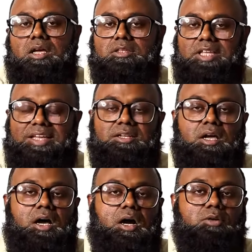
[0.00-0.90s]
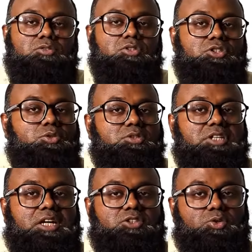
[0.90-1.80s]
then how to use
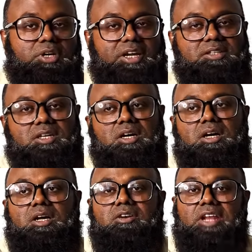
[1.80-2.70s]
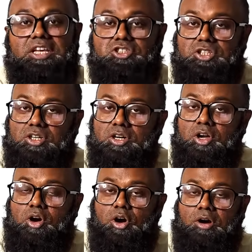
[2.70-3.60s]
that to get the
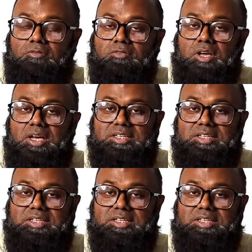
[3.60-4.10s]
nature of